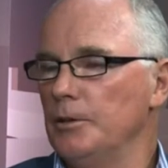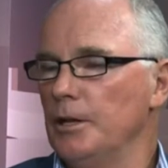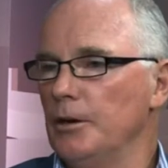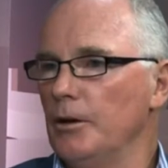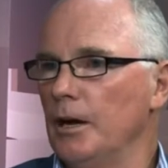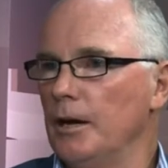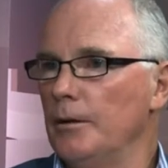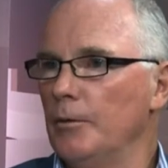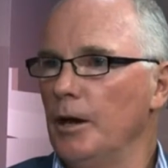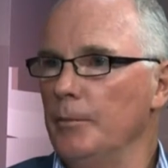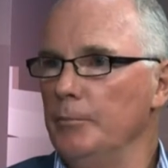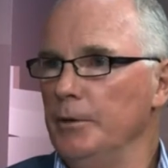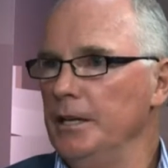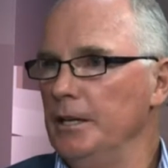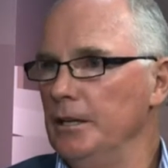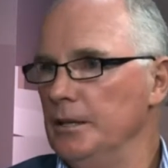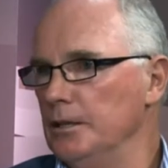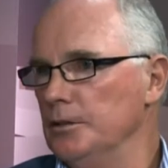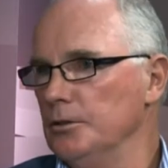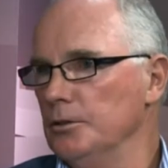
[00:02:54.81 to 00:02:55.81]
there are
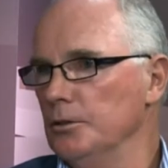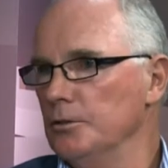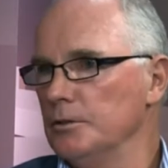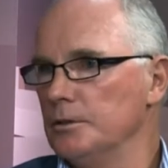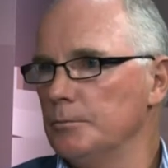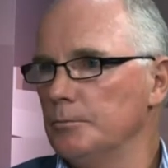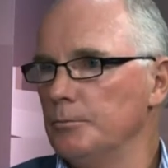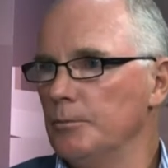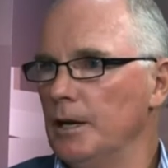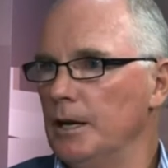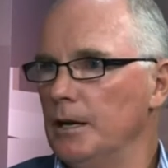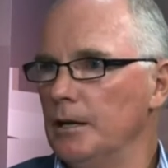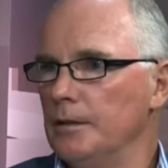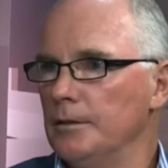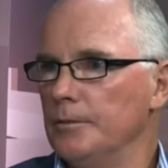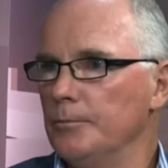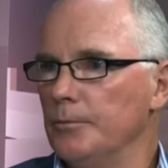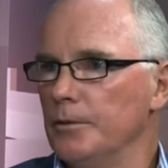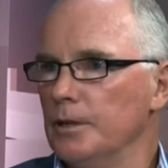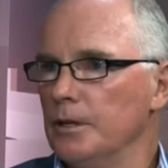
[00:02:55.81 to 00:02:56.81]
immediate issues
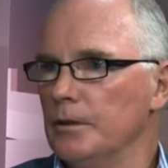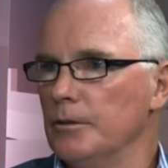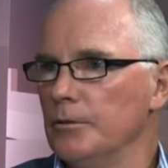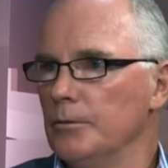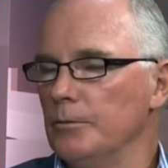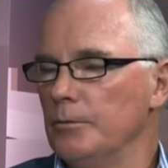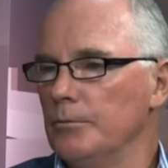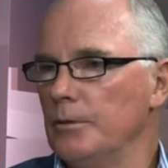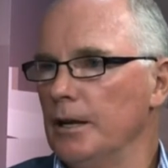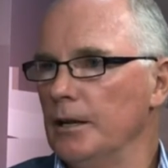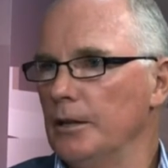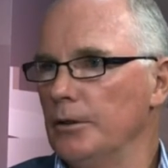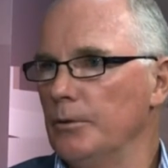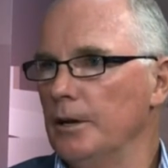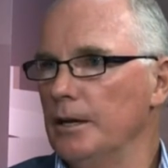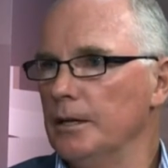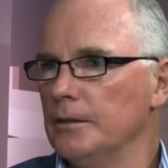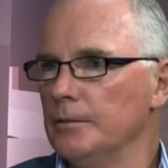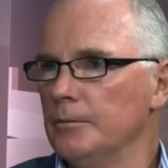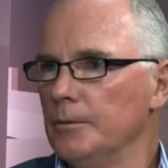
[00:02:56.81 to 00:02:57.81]
that are under threat.